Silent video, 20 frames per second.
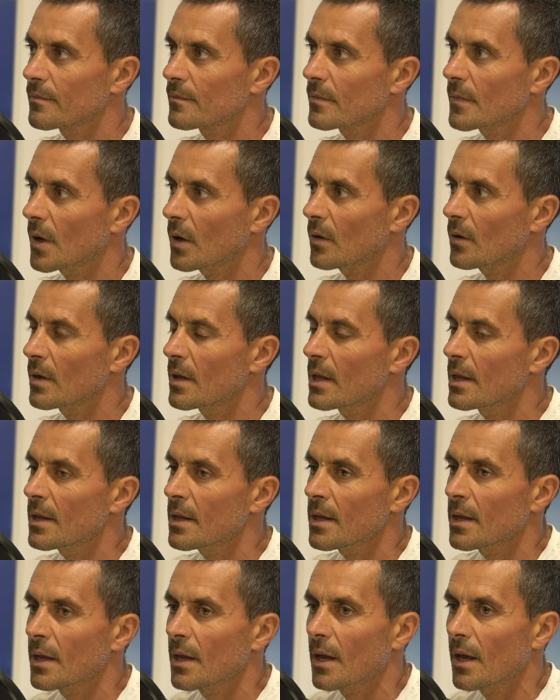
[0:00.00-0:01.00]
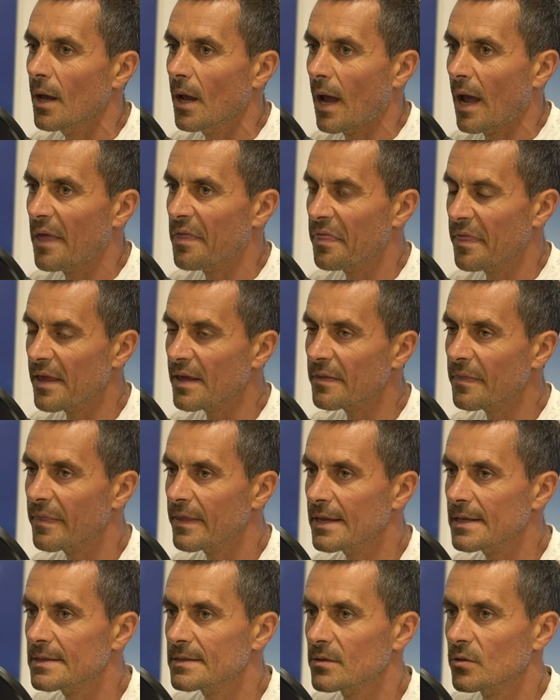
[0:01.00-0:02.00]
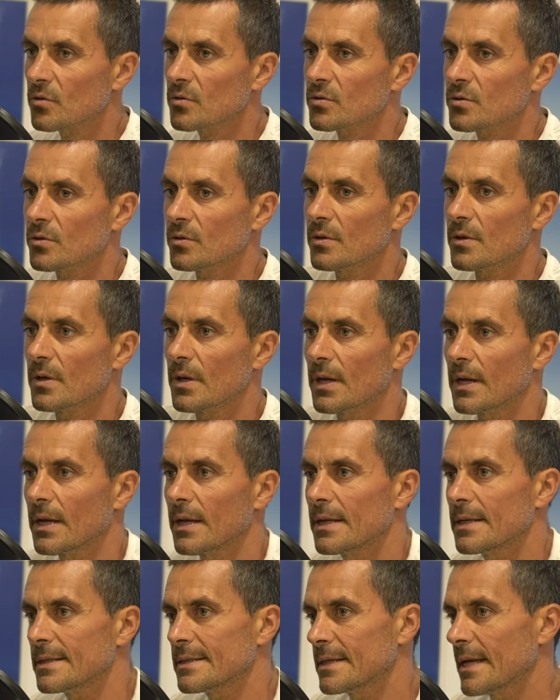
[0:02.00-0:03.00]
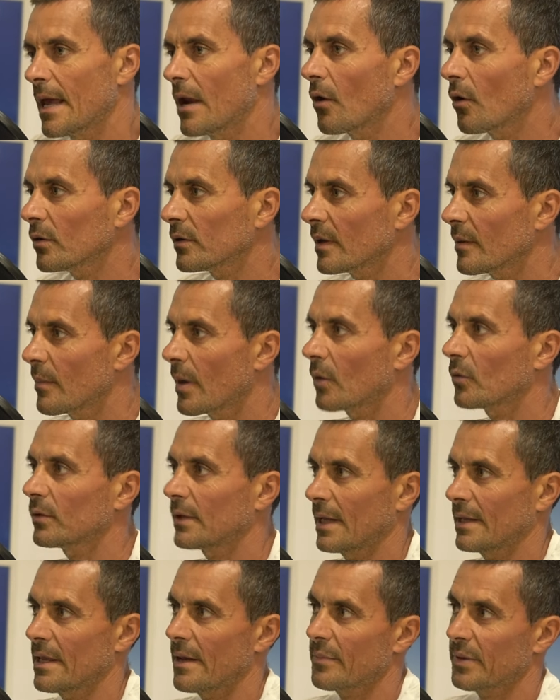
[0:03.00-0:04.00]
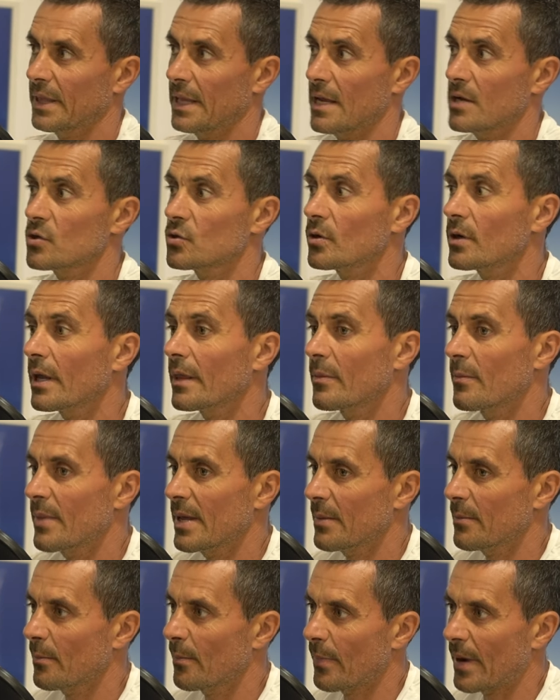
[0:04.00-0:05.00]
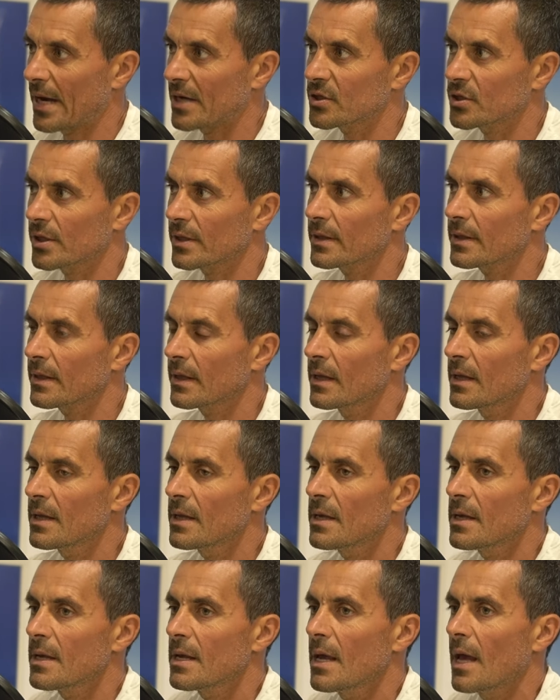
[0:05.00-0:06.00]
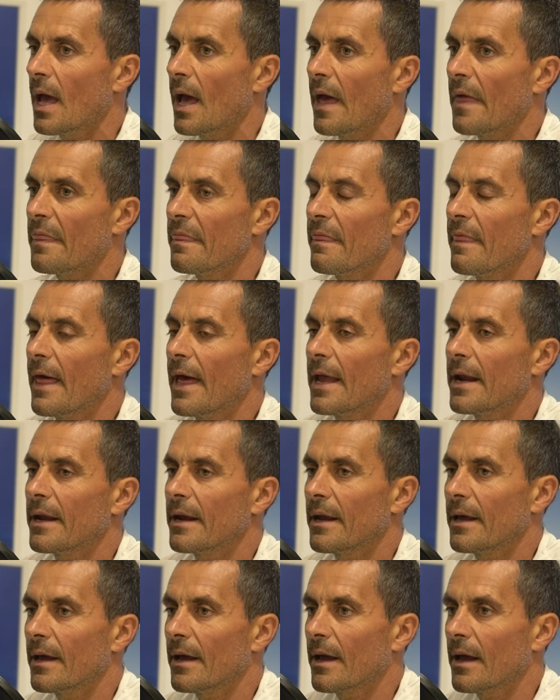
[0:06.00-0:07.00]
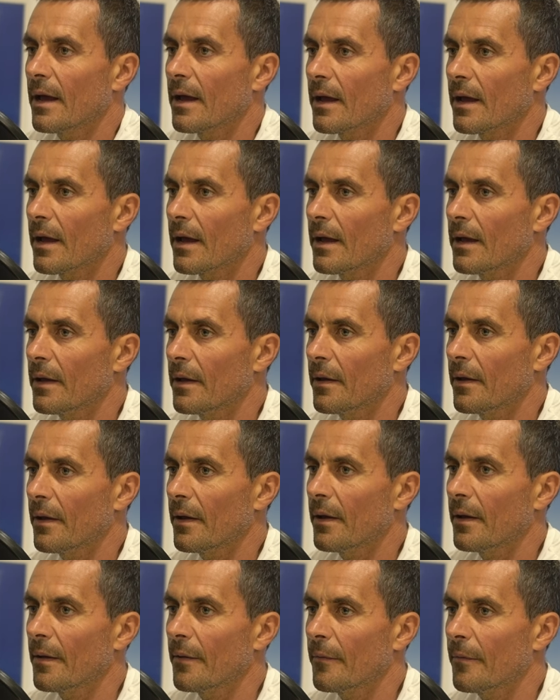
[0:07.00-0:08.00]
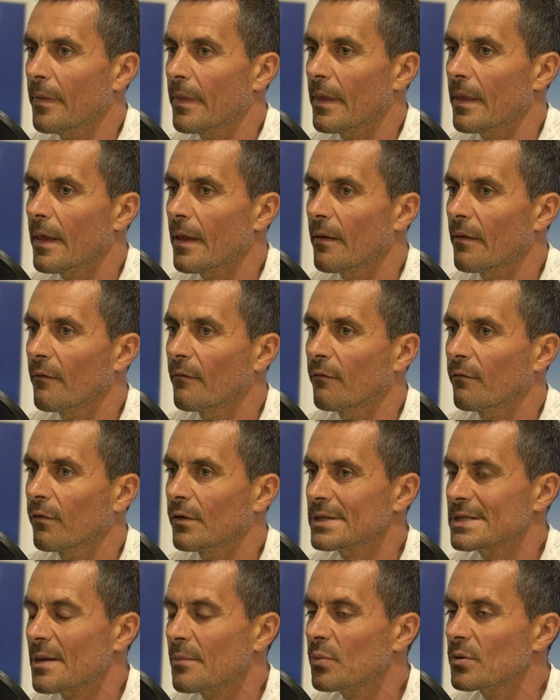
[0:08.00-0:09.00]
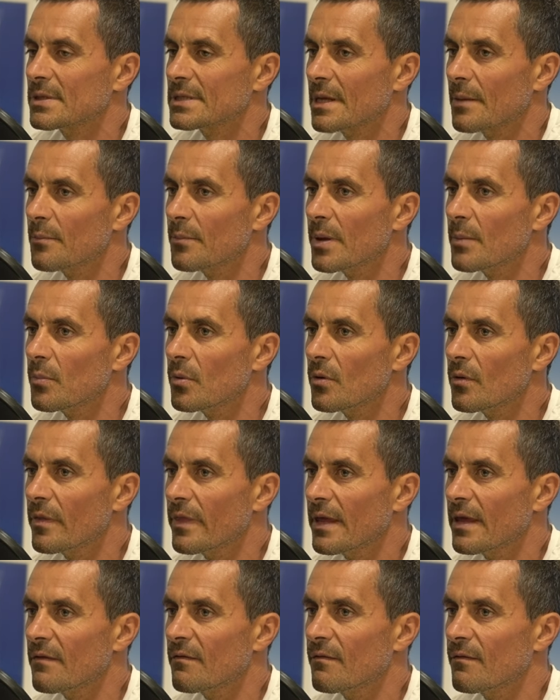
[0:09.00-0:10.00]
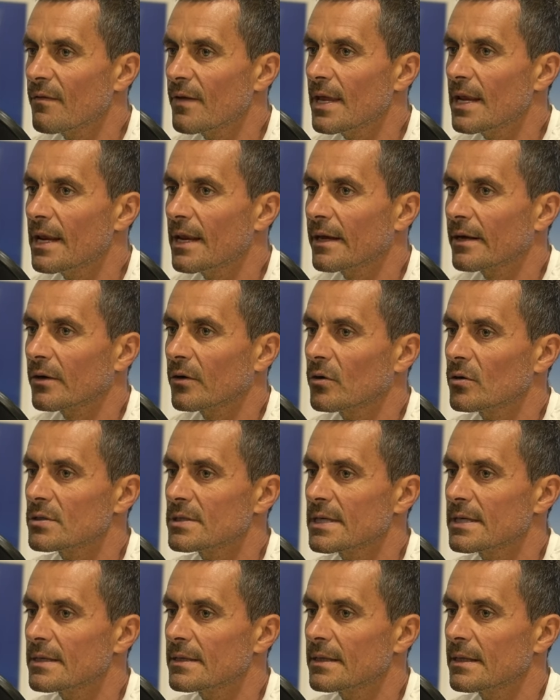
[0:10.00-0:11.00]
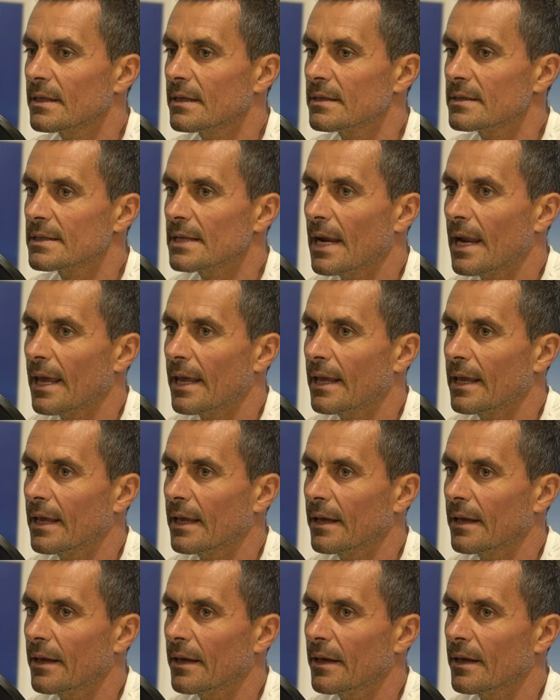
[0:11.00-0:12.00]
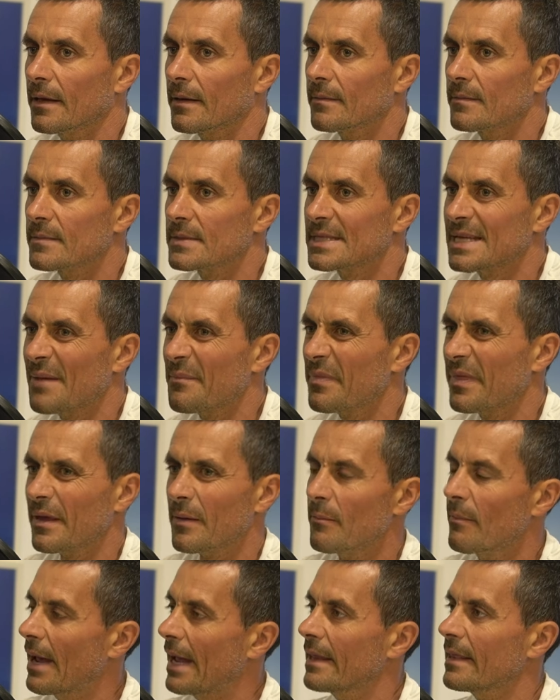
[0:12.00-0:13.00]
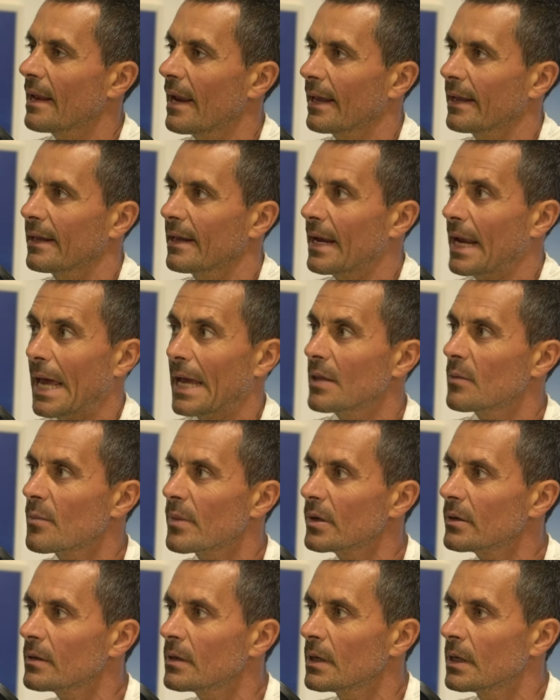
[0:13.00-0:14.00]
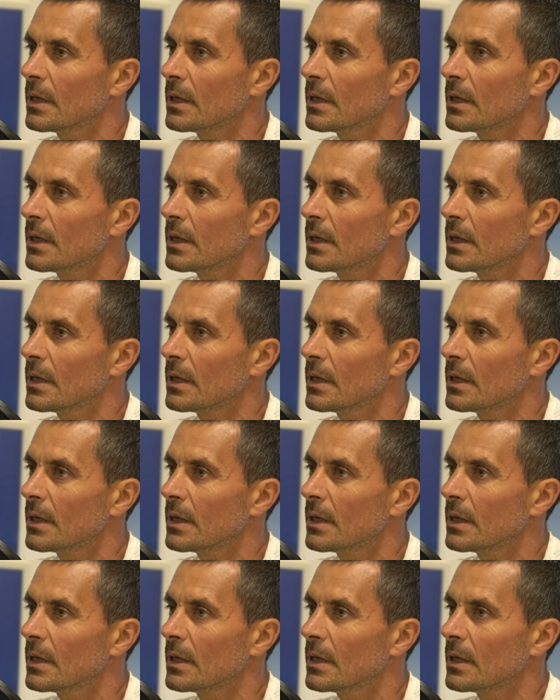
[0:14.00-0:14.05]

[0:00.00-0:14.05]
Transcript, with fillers: no. I think this also is a lot about adaptation and being patient. And then uh, uh for example, some people they feel narcosis like uh, something bad, like a nightmare.